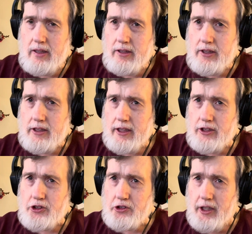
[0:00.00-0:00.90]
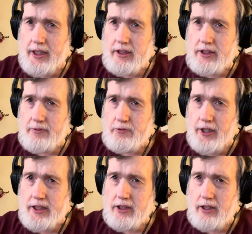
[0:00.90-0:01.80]
So isn't it strange that
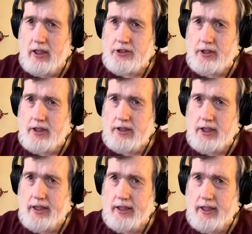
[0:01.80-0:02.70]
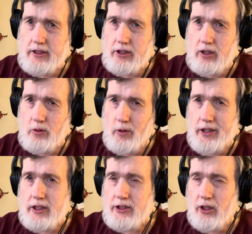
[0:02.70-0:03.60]
Frank Sinatra sang that song with
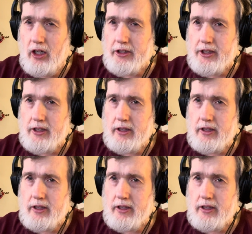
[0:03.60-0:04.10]
his daughter?